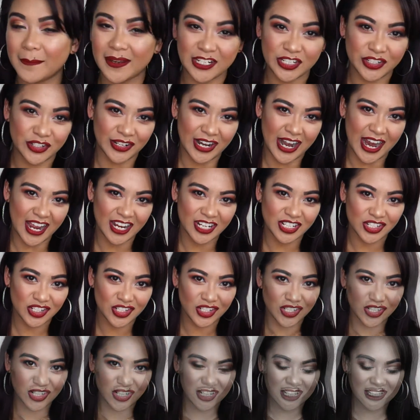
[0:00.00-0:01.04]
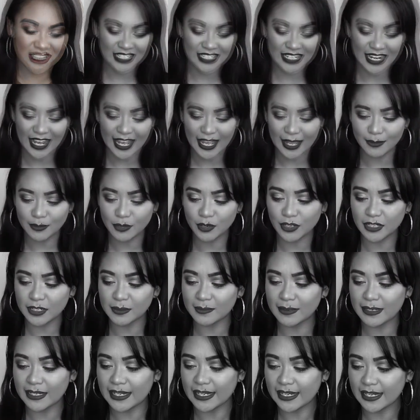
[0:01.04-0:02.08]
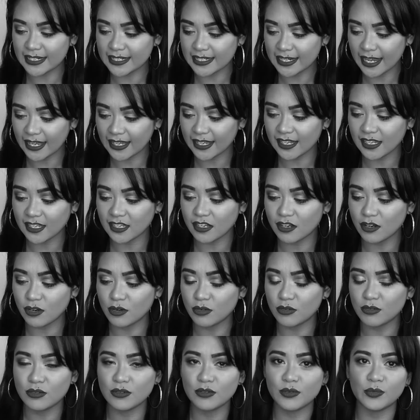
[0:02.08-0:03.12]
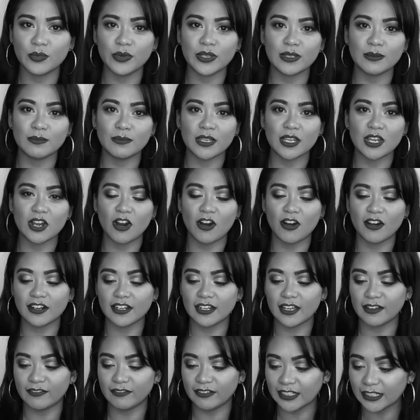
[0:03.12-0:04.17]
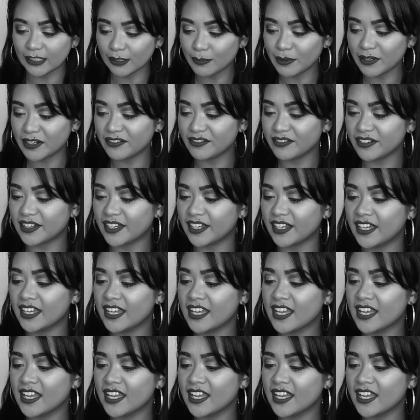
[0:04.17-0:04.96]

my trash. Today I'm going to be taking you with me on a little bit of a